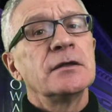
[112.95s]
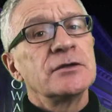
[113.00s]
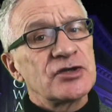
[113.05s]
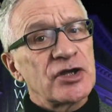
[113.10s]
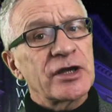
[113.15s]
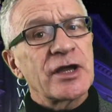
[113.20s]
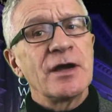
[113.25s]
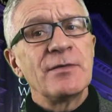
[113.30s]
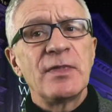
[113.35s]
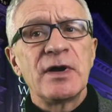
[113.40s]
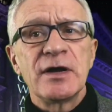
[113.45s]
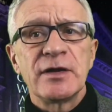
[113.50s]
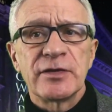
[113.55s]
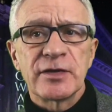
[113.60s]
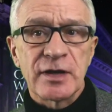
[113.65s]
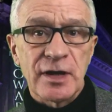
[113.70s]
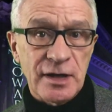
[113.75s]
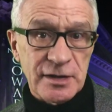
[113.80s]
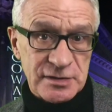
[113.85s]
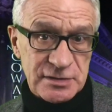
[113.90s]
Check out my
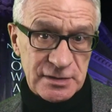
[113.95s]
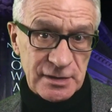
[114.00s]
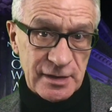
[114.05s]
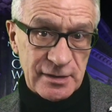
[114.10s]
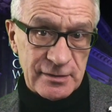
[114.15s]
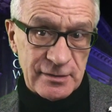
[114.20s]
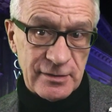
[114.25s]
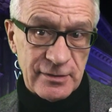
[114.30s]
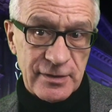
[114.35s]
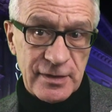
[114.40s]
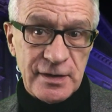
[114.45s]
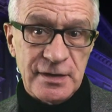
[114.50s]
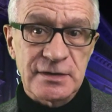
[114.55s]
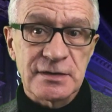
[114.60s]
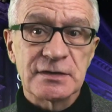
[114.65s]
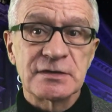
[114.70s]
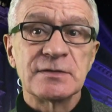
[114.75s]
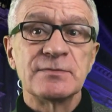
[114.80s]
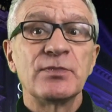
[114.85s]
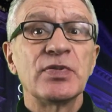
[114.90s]
other guides to London
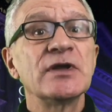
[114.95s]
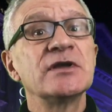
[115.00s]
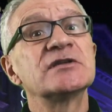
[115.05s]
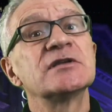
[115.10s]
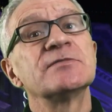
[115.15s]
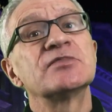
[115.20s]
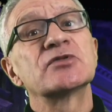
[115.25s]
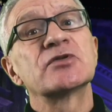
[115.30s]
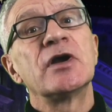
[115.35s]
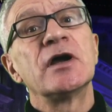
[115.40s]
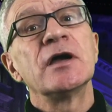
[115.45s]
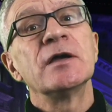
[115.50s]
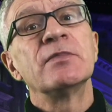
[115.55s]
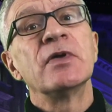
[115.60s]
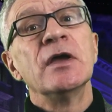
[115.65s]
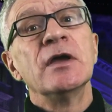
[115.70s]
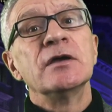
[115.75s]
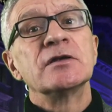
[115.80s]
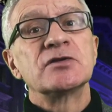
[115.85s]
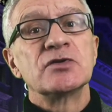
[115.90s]
theatres and please
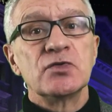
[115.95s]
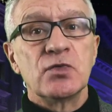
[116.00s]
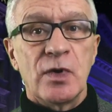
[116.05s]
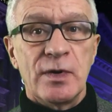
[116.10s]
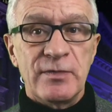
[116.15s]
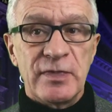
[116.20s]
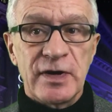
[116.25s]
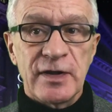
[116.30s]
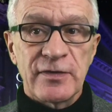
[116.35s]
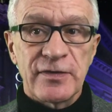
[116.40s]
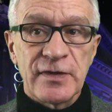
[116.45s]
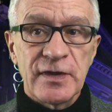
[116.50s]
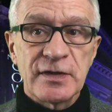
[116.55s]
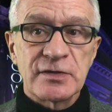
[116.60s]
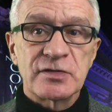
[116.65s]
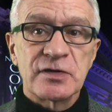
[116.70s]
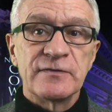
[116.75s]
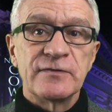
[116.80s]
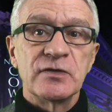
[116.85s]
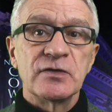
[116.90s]
subscribe to 1 Minute
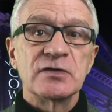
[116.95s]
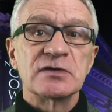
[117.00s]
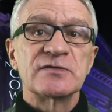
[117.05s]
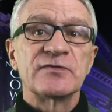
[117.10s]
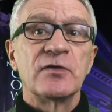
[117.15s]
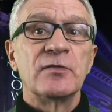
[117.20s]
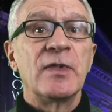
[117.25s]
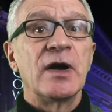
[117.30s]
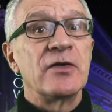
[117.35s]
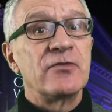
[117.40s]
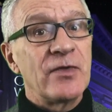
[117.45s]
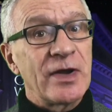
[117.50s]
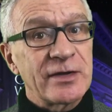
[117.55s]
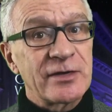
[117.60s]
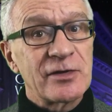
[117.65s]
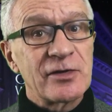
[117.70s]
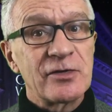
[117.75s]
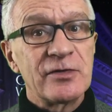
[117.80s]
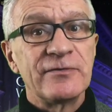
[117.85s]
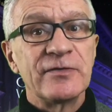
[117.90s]
Theatre Reviews for my
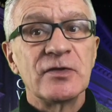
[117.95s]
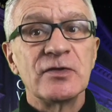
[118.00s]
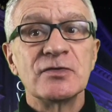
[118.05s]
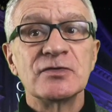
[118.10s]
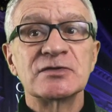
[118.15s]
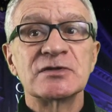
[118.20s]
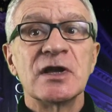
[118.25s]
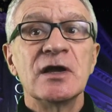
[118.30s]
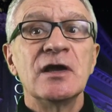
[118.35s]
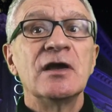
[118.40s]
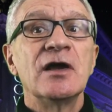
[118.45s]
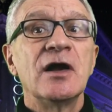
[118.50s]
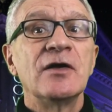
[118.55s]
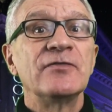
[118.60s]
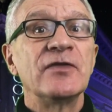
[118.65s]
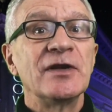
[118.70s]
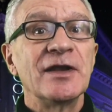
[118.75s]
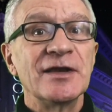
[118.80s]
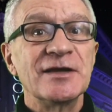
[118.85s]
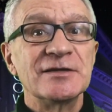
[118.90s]
regular reviews of
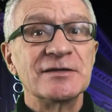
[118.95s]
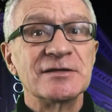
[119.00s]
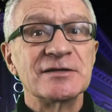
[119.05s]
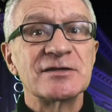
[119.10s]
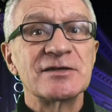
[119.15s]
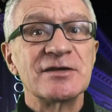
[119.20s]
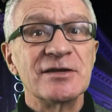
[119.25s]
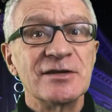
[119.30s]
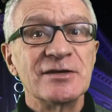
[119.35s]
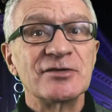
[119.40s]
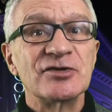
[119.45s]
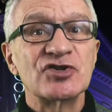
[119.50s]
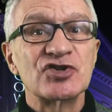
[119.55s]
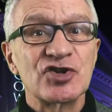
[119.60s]
the latest theatre